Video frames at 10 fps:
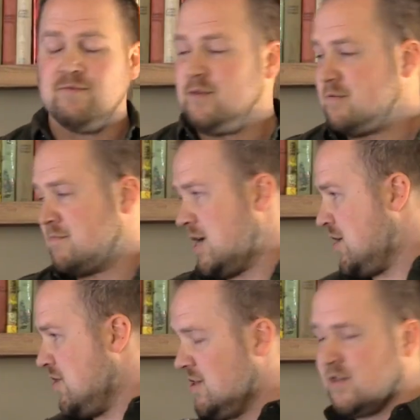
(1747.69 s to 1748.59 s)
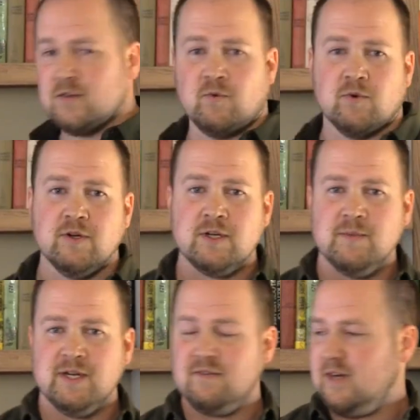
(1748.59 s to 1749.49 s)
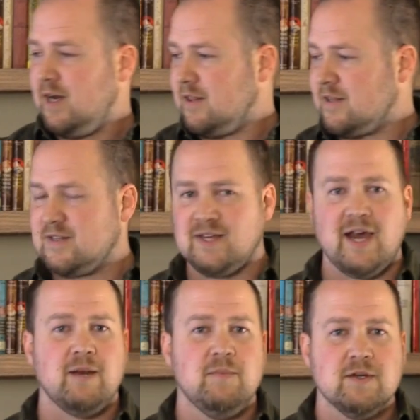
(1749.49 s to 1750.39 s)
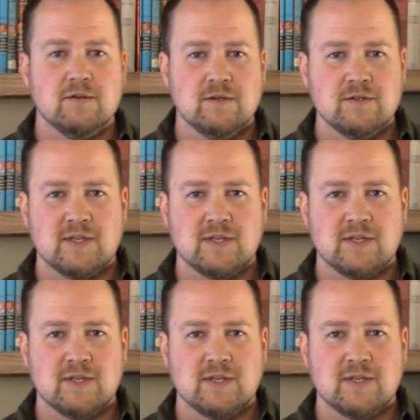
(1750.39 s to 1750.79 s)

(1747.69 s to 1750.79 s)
We're like, I think this will work. I mean, I've got the side mirrors.